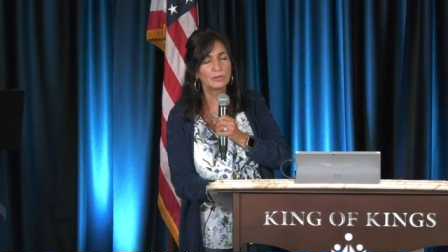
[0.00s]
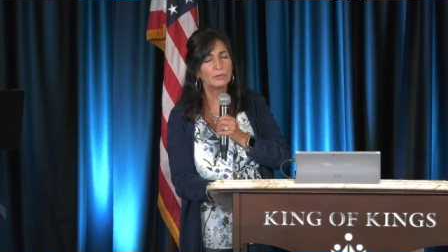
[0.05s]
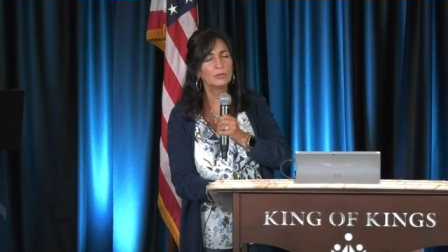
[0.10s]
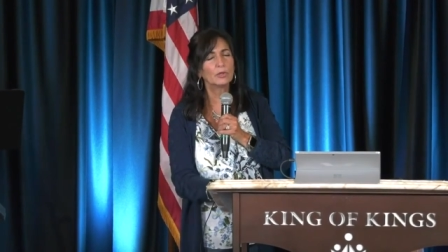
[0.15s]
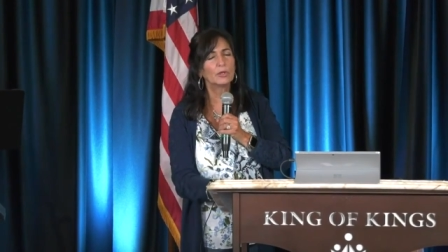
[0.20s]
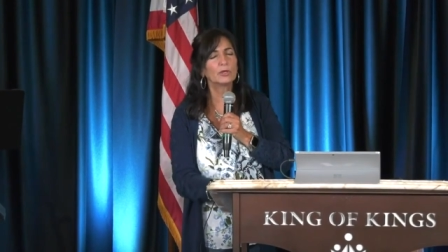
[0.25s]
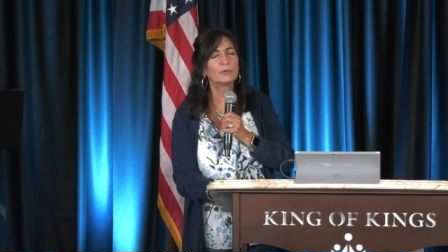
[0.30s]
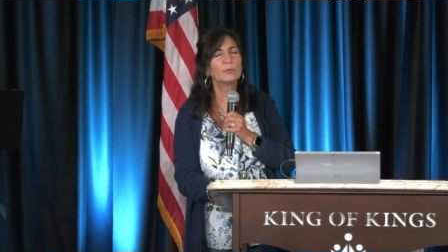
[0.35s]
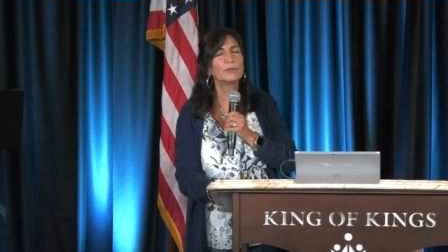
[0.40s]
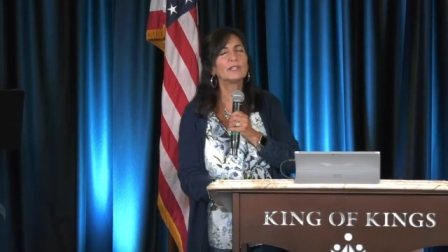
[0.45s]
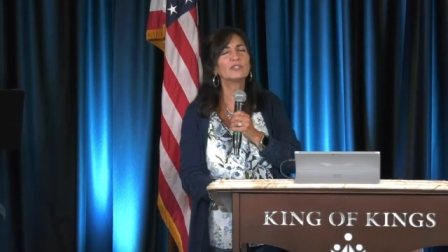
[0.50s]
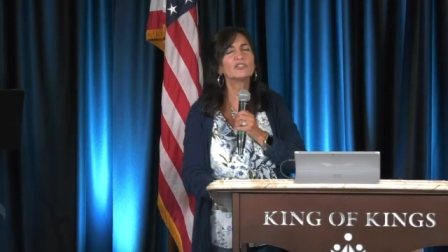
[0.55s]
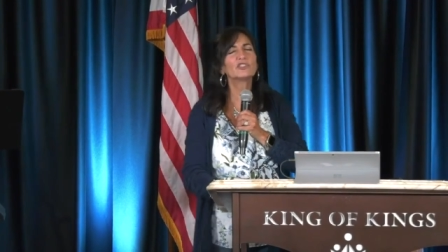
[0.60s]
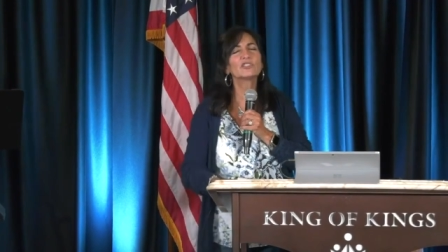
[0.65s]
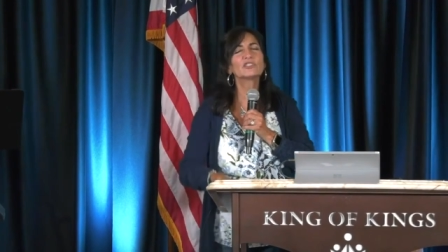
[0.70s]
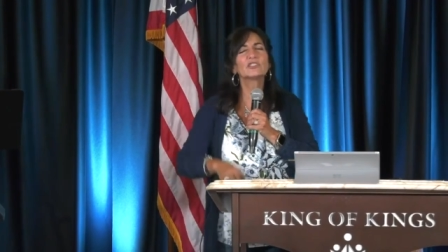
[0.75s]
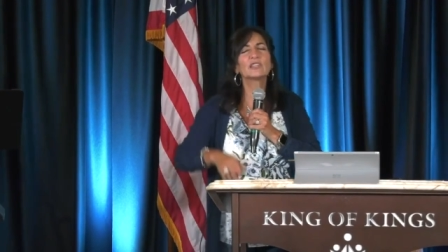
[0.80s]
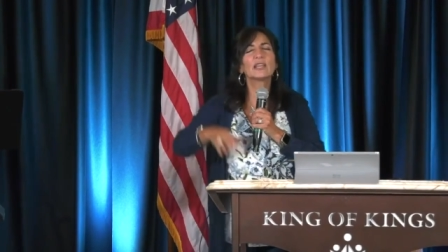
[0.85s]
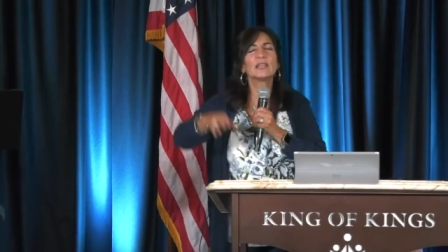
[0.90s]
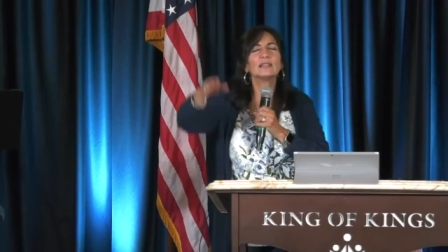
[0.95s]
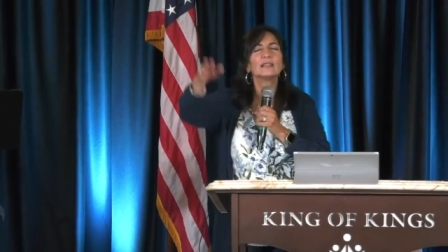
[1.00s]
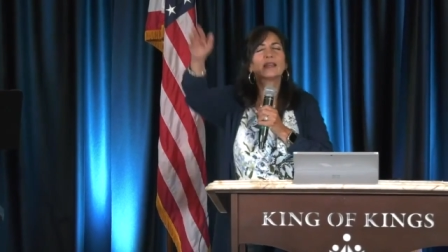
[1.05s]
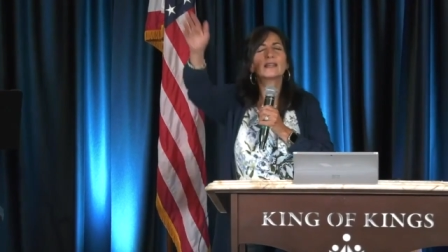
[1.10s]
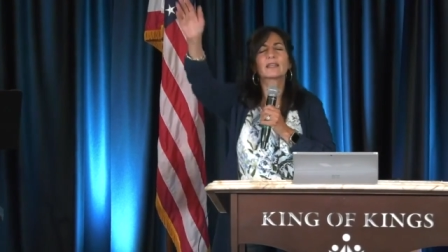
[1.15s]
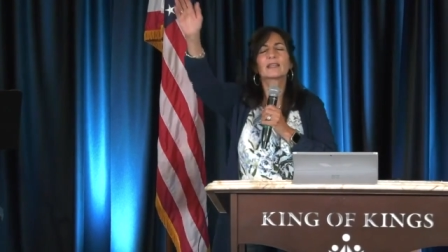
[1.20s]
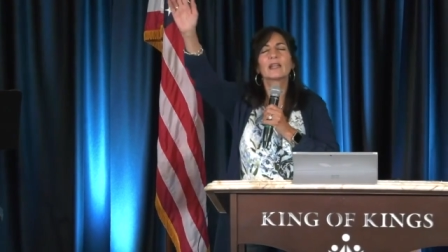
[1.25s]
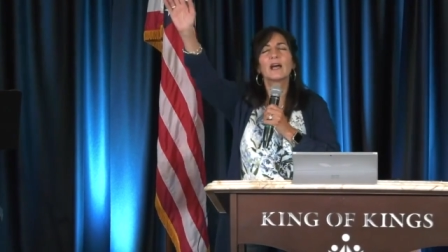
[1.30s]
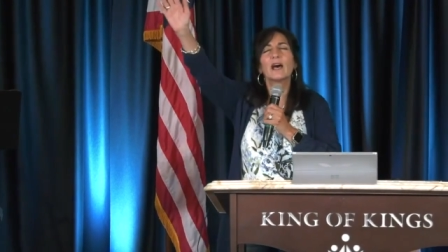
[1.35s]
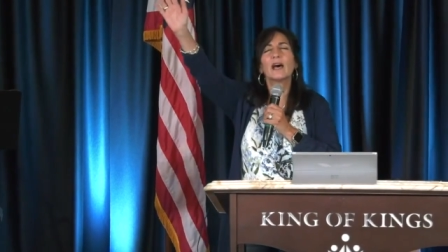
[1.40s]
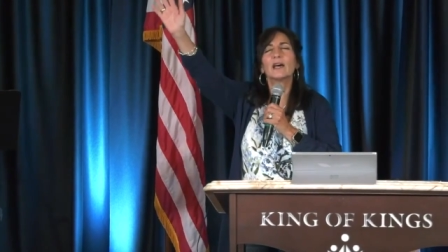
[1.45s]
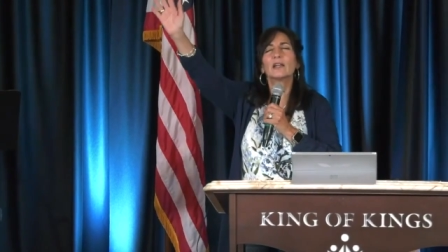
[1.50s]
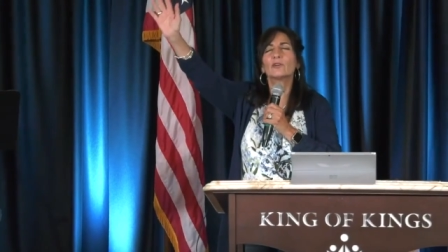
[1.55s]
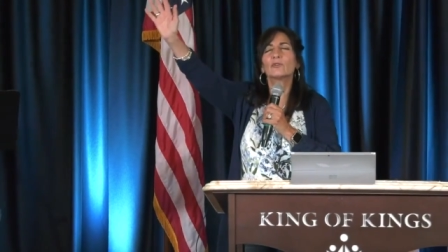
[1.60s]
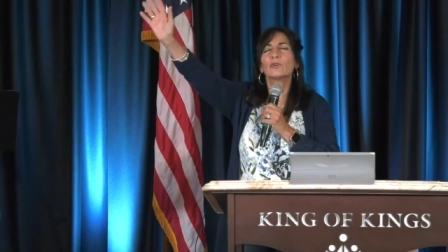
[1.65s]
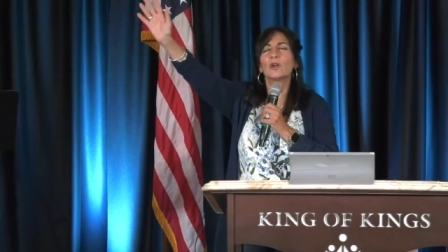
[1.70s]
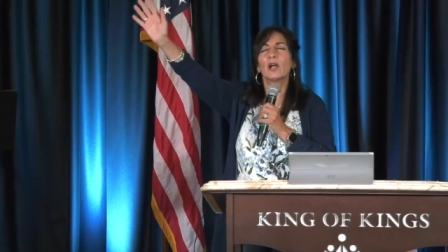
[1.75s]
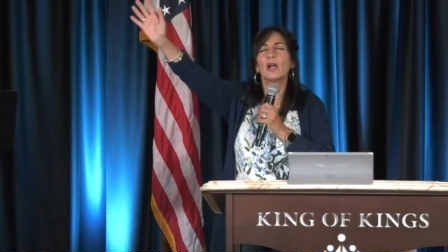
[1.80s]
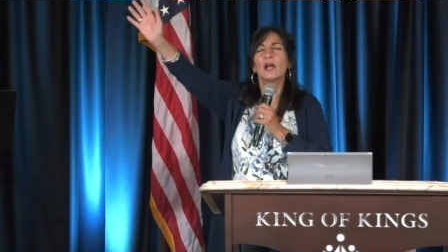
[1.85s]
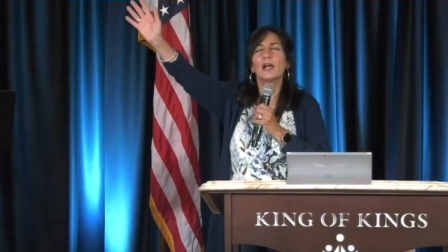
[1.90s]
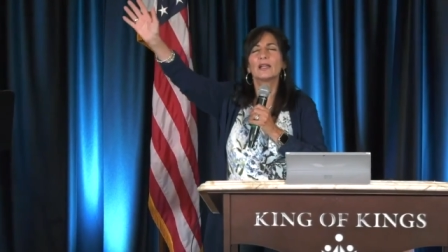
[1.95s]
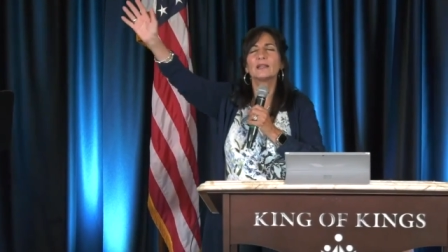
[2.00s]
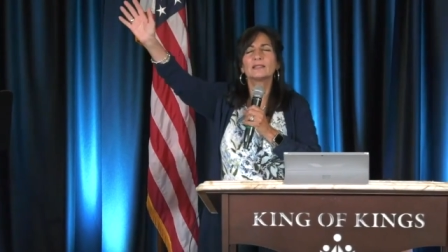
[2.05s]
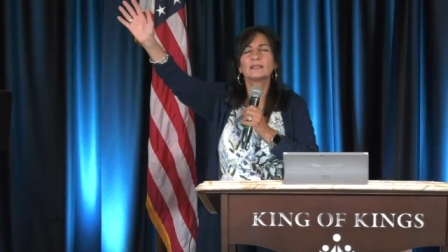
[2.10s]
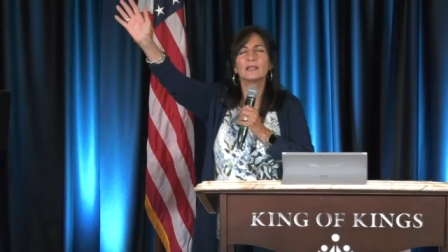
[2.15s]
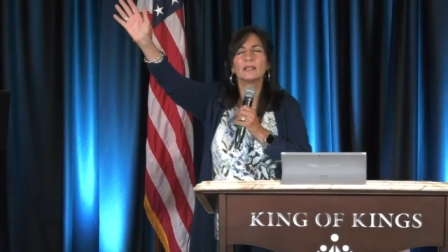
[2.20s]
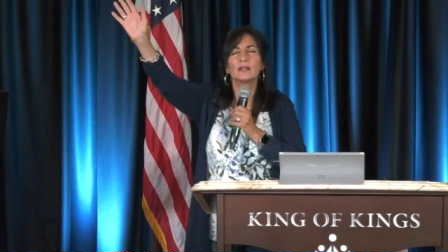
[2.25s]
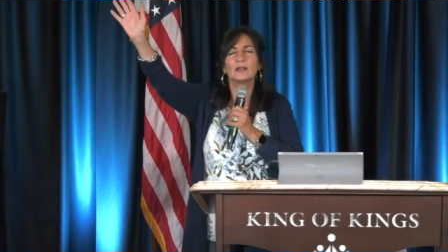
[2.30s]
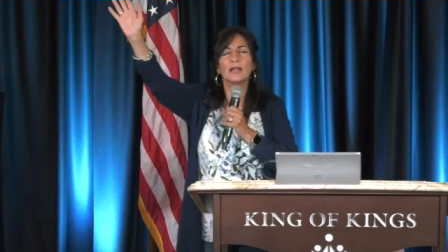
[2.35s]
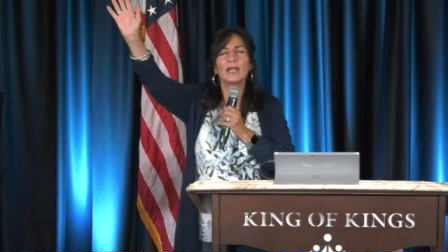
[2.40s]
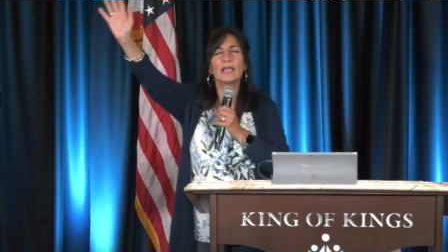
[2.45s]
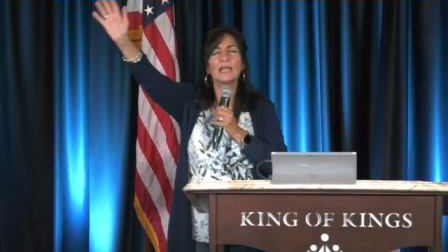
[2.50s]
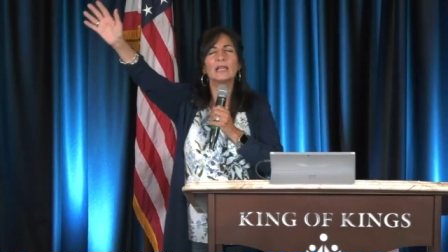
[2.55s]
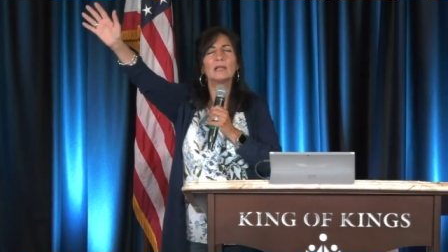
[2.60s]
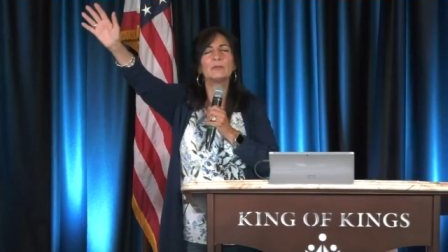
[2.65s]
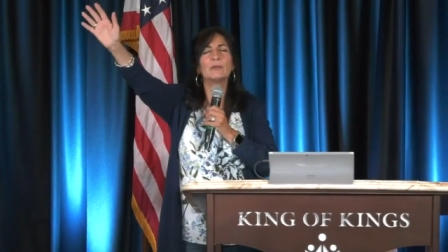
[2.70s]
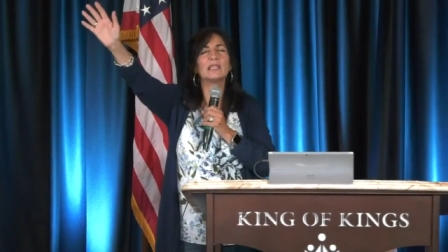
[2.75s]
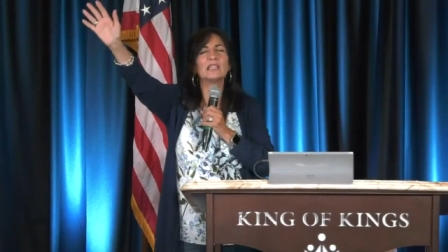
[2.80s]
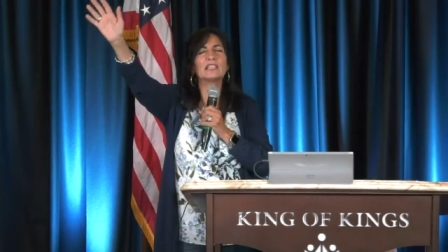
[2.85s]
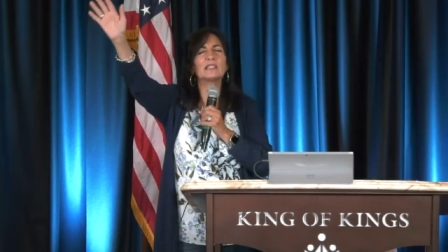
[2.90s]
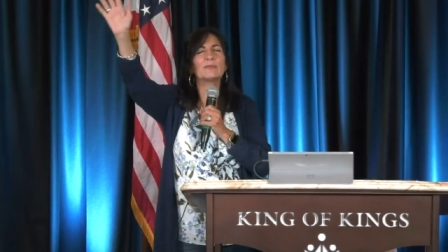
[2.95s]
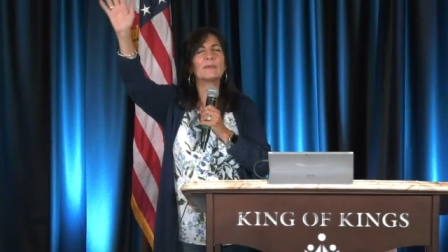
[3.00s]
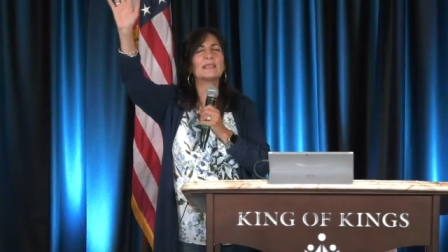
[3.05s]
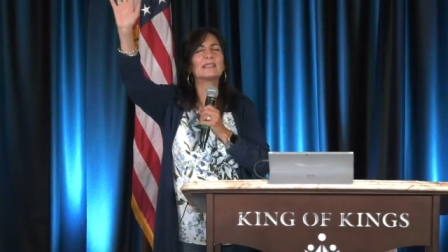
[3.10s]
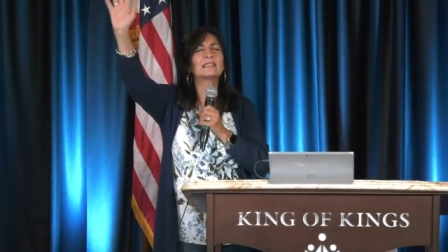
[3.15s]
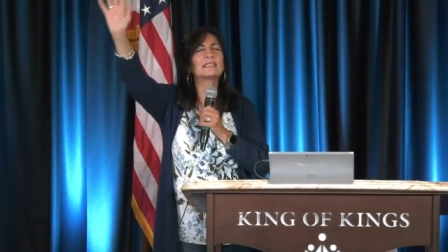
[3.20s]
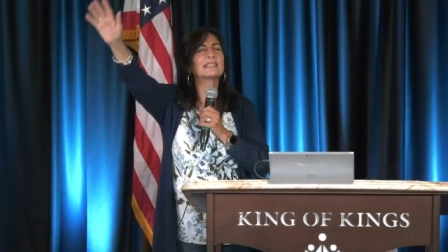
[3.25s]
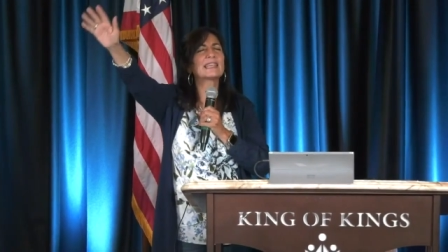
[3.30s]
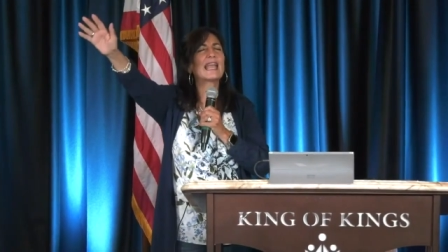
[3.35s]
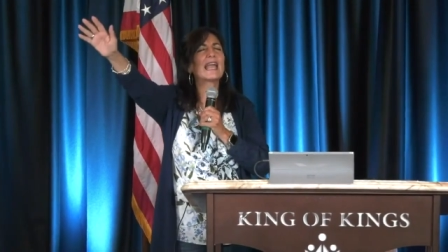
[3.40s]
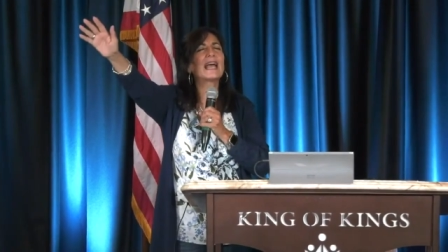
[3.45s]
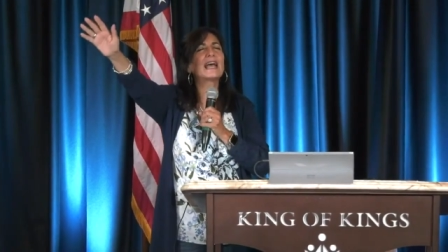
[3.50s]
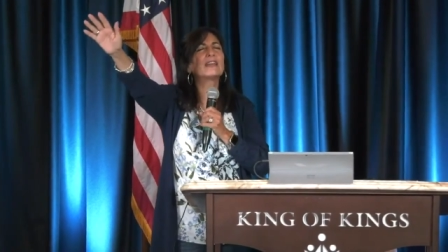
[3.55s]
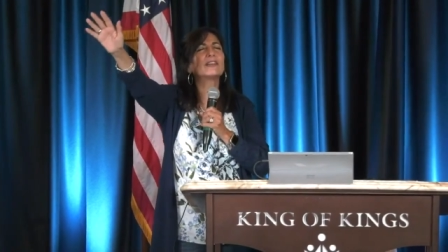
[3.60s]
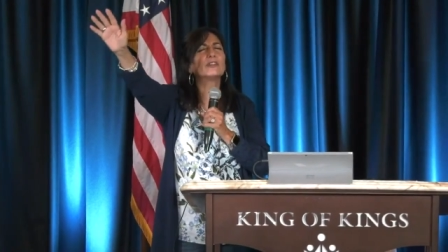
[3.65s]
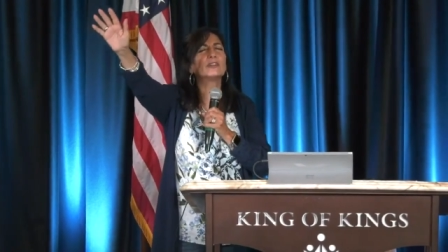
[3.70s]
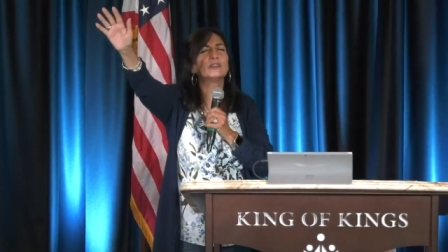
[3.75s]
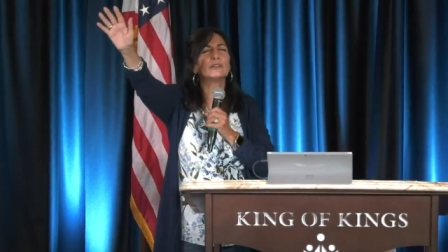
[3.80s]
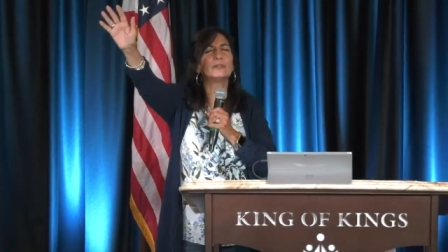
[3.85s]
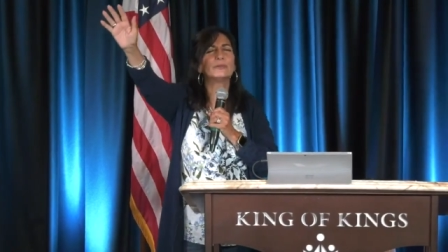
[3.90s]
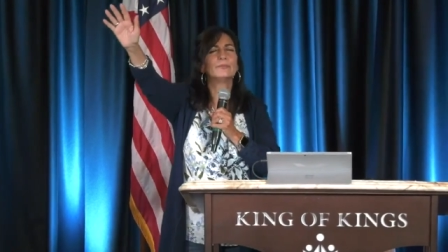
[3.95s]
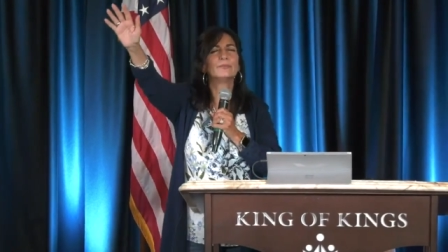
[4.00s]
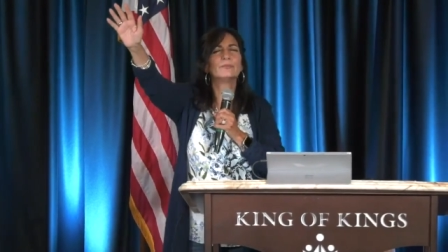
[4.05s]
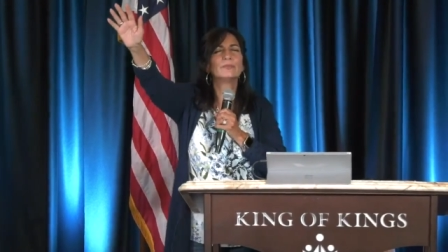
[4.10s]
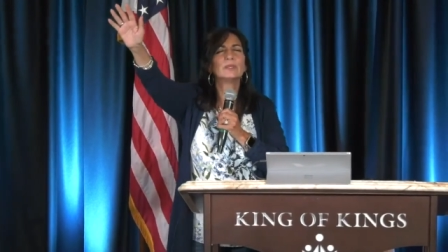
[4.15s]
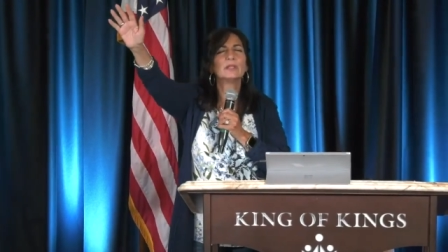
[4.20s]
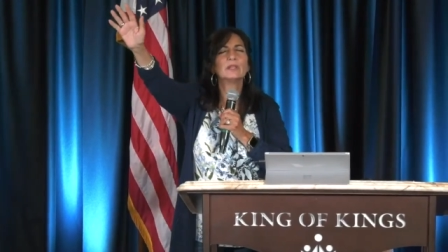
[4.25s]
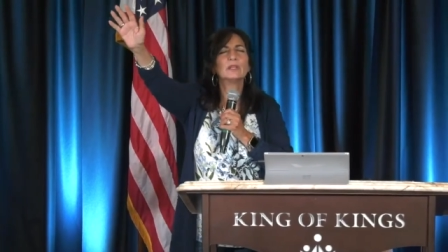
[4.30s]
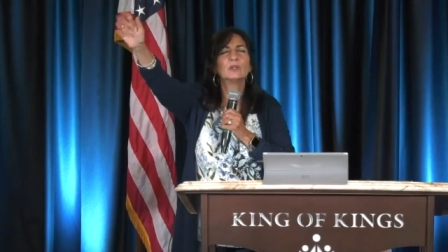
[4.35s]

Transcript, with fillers: So, Lord, we just say, let God arise and our enemies be scattered.